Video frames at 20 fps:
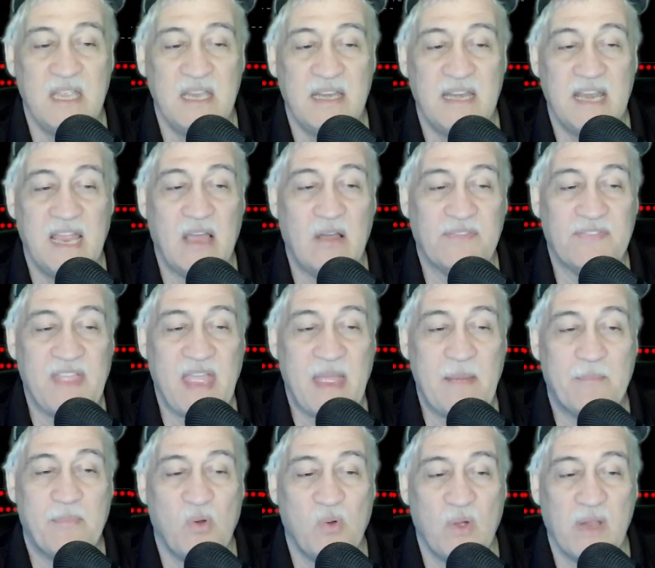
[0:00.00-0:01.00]
Now at that
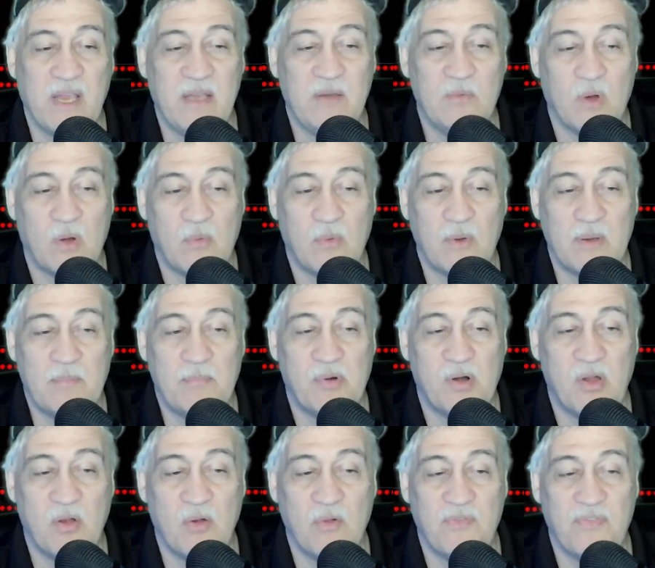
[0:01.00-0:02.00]
point where we
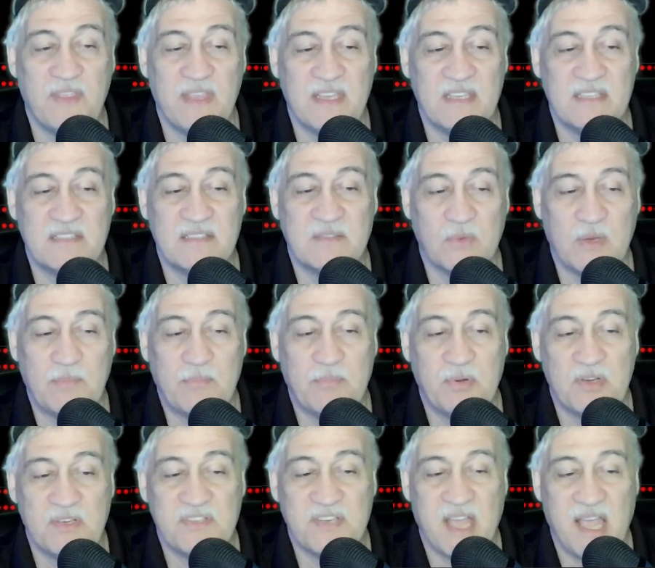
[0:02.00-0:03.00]
broke this, we
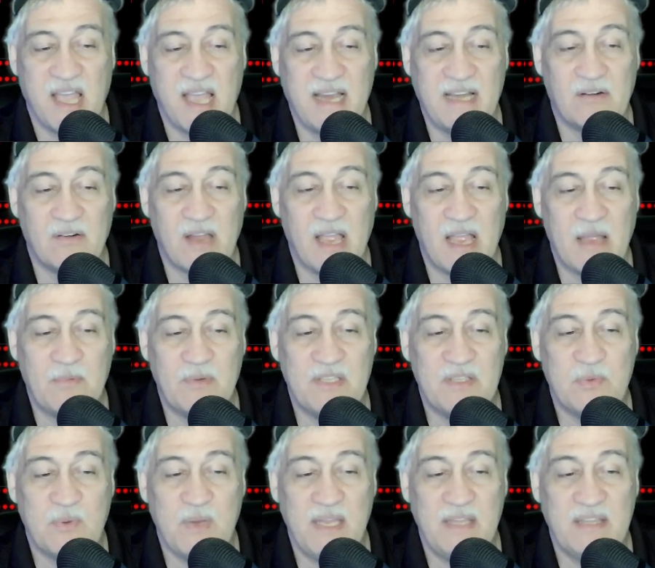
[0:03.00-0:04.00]
pushed higher. I would
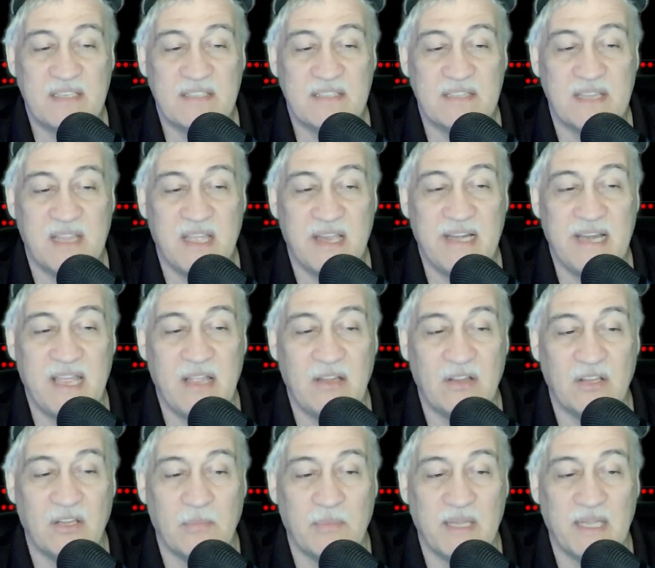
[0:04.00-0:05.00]
tweak this line out a
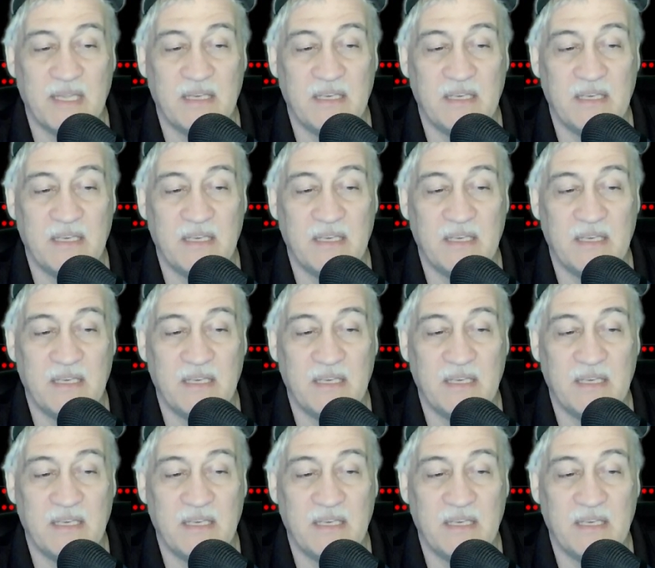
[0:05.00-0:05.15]
little bit